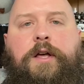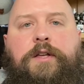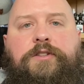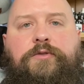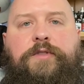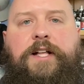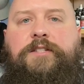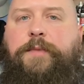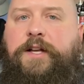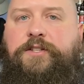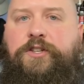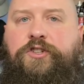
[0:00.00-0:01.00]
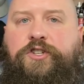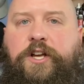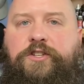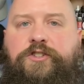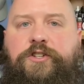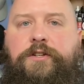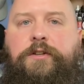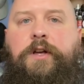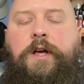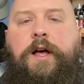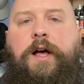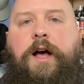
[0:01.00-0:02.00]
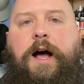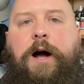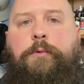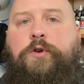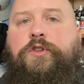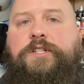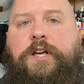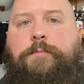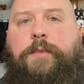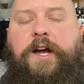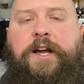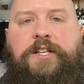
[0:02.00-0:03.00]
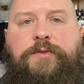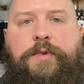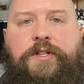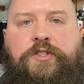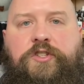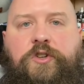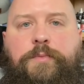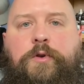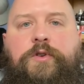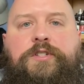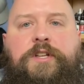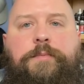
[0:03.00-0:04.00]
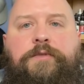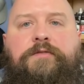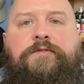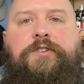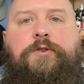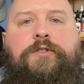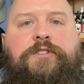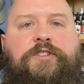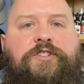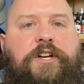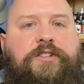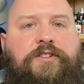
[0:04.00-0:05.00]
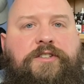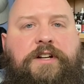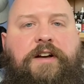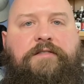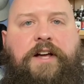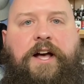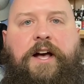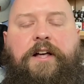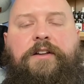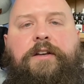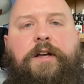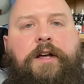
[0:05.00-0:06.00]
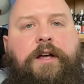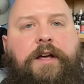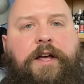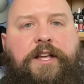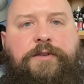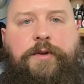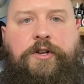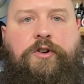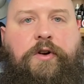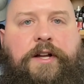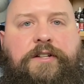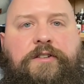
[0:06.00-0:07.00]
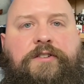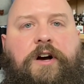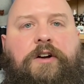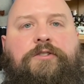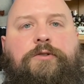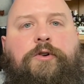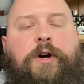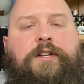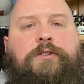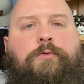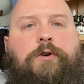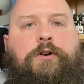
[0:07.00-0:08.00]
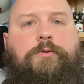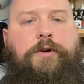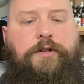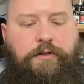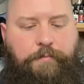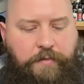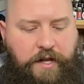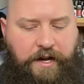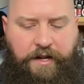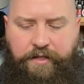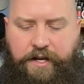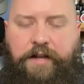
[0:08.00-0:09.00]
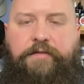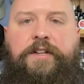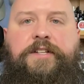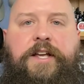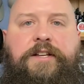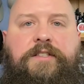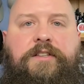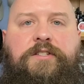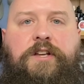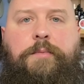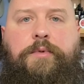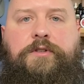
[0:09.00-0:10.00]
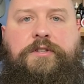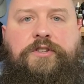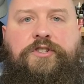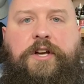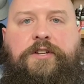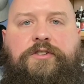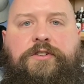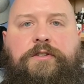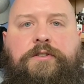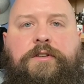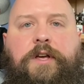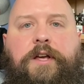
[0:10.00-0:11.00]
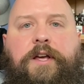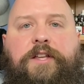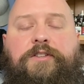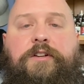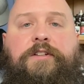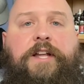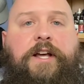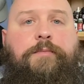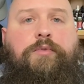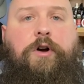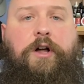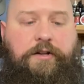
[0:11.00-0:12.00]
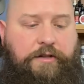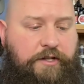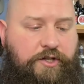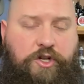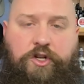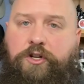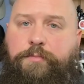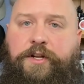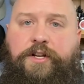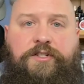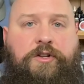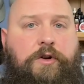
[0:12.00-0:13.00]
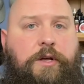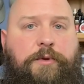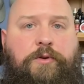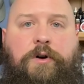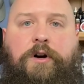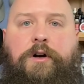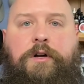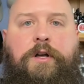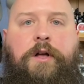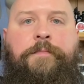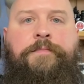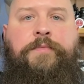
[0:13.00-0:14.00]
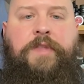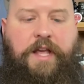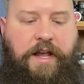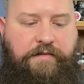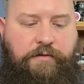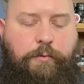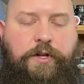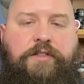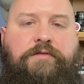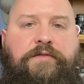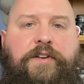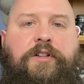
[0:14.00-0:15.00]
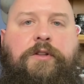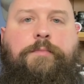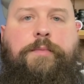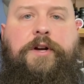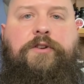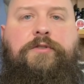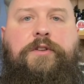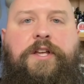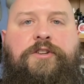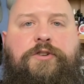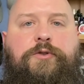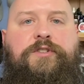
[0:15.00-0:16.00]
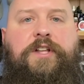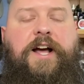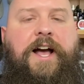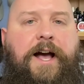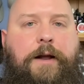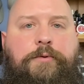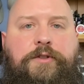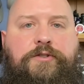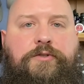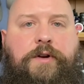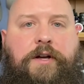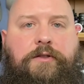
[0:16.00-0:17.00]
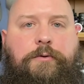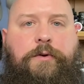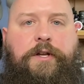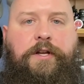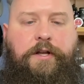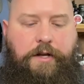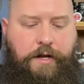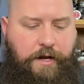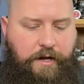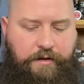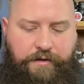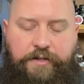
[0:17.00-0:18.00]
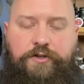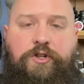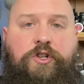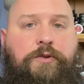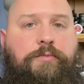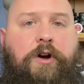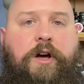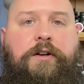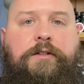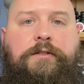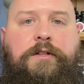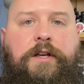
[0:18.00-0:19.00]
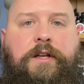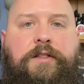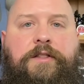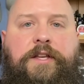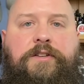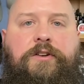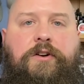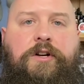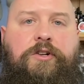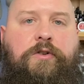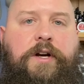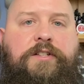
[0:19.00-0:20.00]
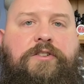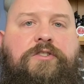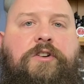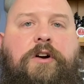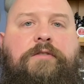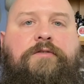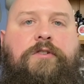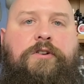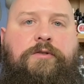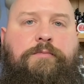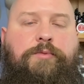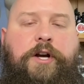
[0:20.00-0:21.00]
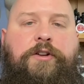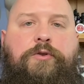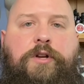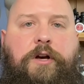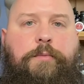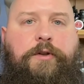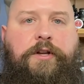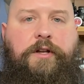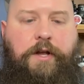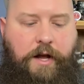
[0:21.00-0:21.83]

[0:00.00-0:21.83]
So that's my suggestion. I will say Mike has been super receptive to the suggestions that I've had. He's been great to talk to, great to work with. And I think if he takes these couple of suggestions, he's going to take a product that's good, because don't get me wrong, even with the feel and beard issues that I had with us throughout the week, these are good products. These are a great start for a brand new company.